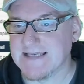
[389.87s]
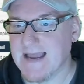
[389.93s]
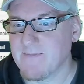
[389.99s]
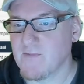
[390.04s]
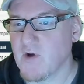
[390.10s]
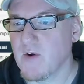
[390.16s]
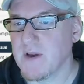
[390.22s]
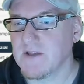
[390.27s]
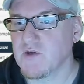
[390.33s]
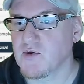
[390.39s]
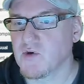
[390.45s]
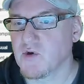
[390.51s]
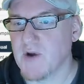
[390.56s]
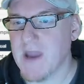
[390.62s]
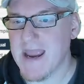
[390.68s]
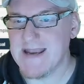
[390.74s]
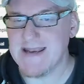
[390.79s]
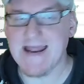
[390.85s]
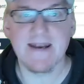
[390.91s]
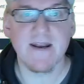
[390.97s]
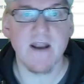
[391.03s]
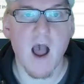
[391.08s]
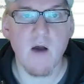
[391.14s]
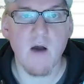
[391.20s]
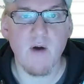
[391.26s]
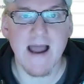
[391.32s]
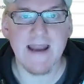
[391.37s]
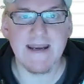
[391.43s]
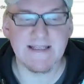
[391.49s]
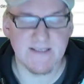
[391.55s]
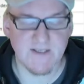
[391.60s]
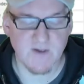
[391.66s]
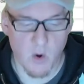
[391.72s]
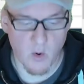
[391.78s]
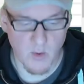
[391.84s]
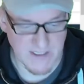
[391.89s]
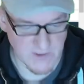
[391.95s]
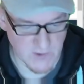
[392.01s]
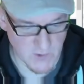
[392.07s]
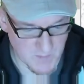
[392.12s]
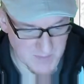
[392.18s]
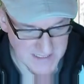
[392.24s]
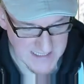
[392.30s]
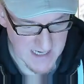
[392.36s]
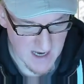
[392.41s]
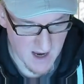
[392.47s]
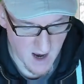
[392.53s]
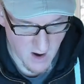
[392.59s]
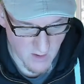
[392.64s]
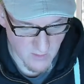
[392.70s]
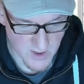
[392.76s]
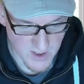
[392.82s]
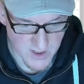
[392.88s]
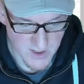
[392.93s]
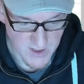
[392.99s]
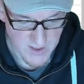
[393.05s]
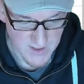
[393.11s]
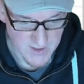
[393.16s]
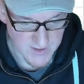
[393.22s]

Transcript: I'm going to create that now, and it's going to be our